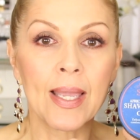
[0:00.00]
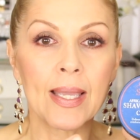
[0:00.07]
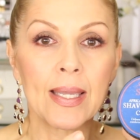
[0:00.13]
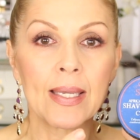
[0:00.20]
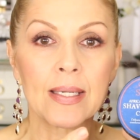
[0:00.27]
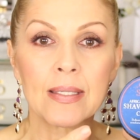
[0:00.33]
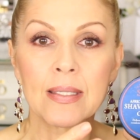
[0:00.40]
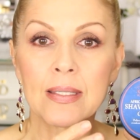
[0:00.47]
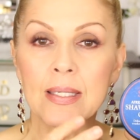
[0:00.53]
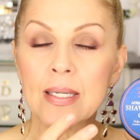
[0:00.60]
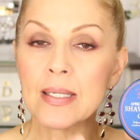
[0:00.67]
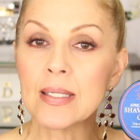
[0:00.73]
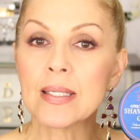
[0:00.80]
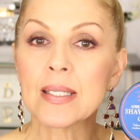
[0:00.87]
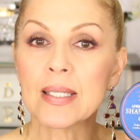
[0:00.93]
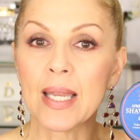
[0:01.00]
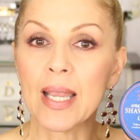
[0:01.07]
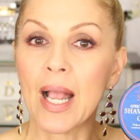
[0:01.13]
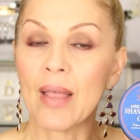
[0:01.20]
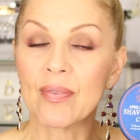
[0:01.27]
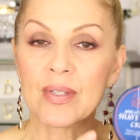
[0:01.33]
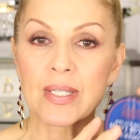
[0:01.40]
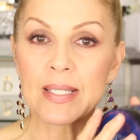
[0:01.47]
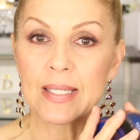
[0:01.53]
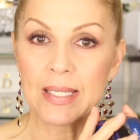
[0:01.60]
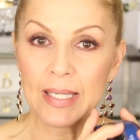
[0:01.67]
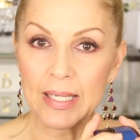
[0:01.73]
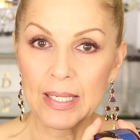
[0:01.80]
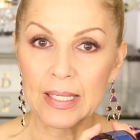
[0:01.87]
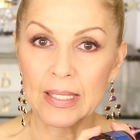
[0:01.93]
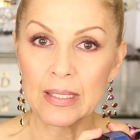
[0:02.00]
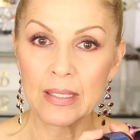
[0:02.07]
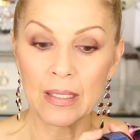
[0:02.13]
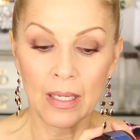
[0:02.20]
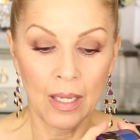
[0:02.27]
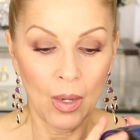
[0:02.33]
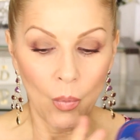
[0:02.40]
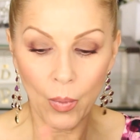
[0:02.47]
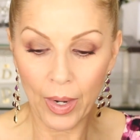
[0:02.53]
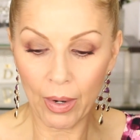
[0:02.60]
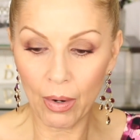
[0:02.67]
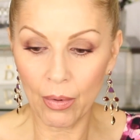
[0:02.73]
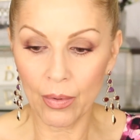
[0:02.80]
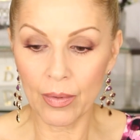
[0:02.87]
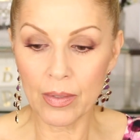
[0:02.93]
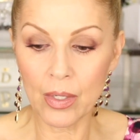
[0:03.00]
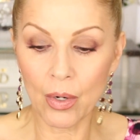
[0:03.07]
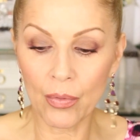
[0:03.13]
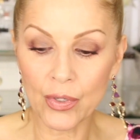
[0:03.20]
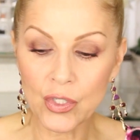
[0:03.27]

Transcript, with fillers: It didn't stay on the skin where, you know,